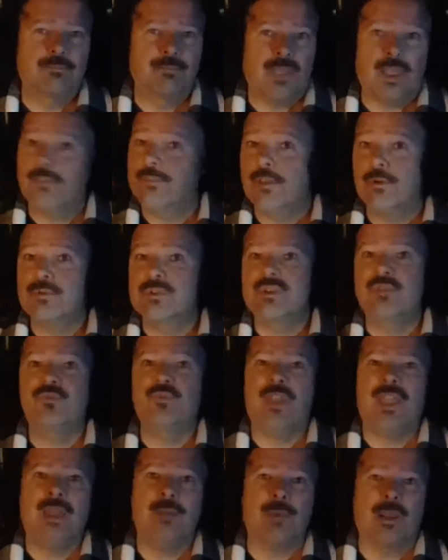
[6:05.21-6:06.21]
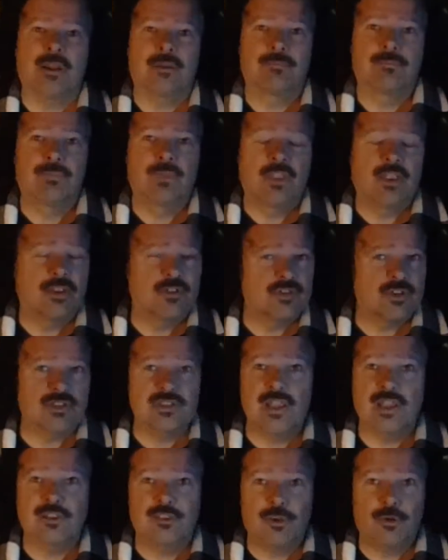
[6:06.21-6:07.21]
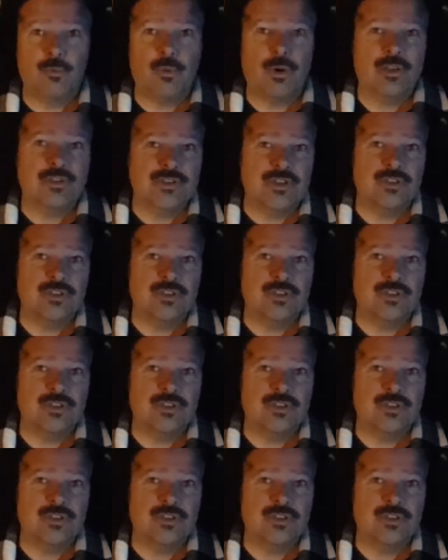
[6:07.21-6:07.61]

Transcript: And there was a famine, just like there was